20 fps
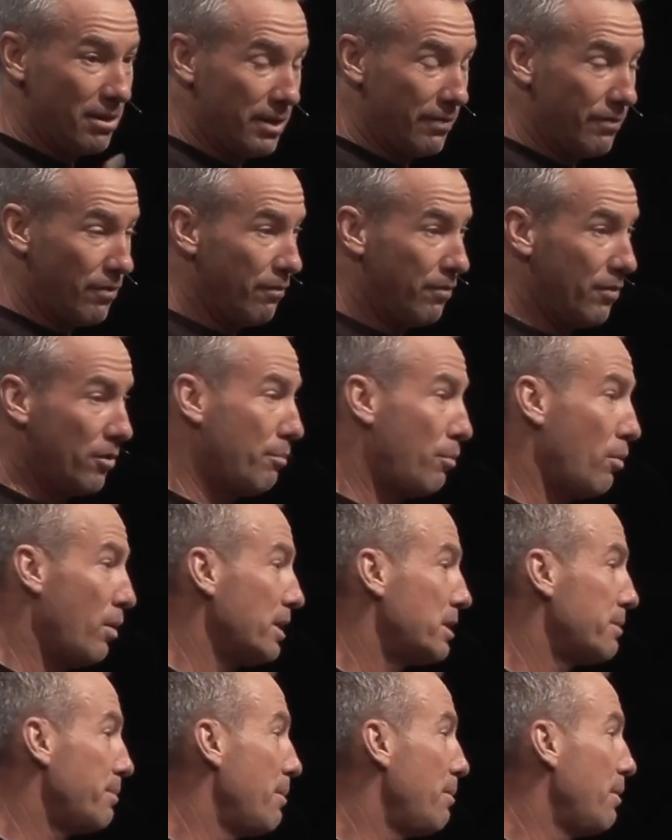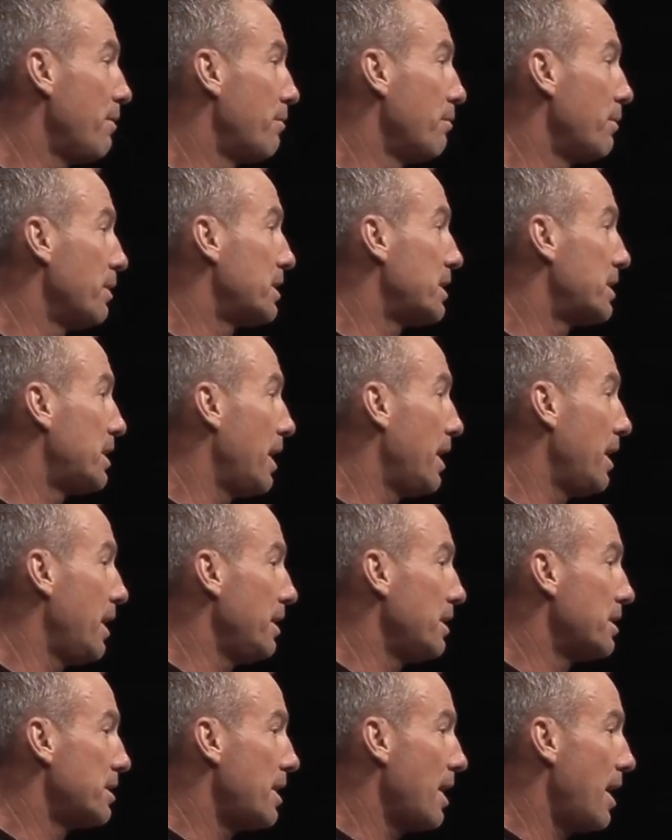different viewpoints maybe from the
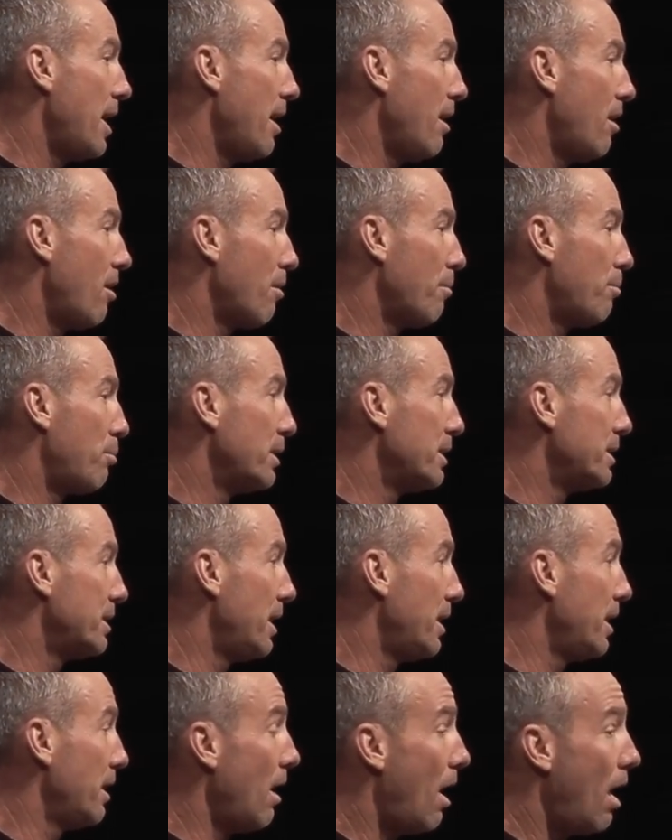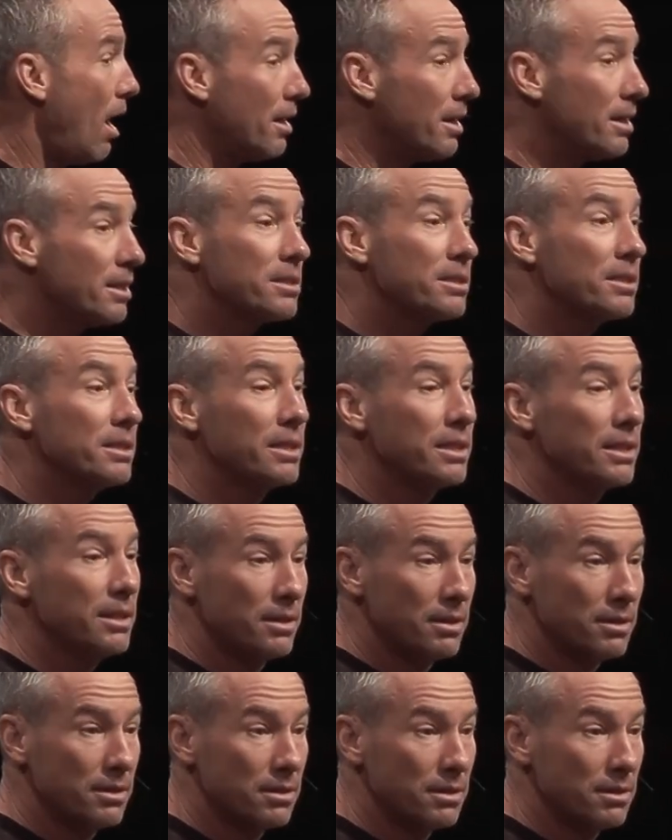stage that are presented
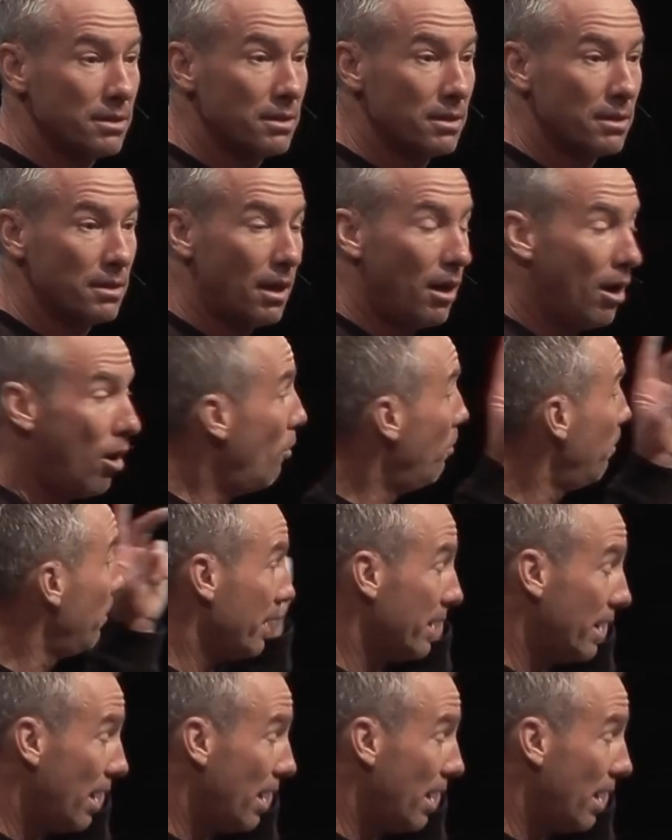honestly, hopefully